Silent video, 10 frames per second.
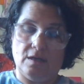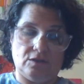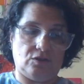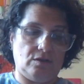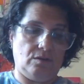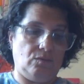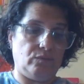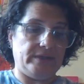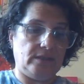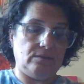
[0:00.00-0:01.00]
So
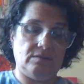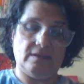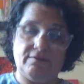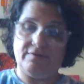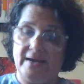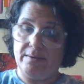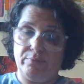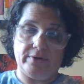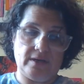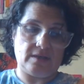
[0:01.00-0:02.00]
reusing
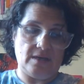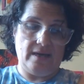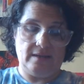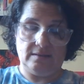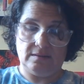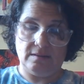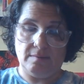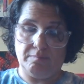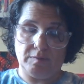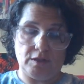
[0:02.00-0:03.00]
fabric and
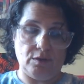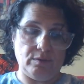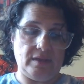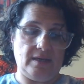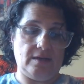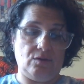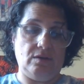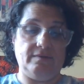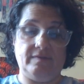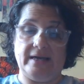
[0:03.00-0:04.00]
clothing and
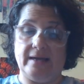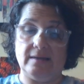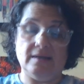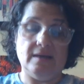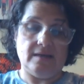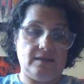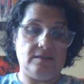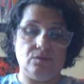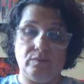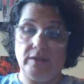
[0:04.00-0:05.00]
all of that is
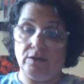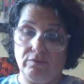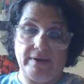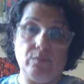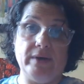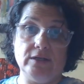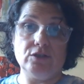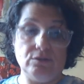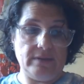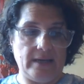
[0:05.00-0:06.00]
a really great way to
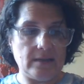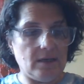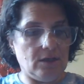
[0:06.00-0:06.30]
do that.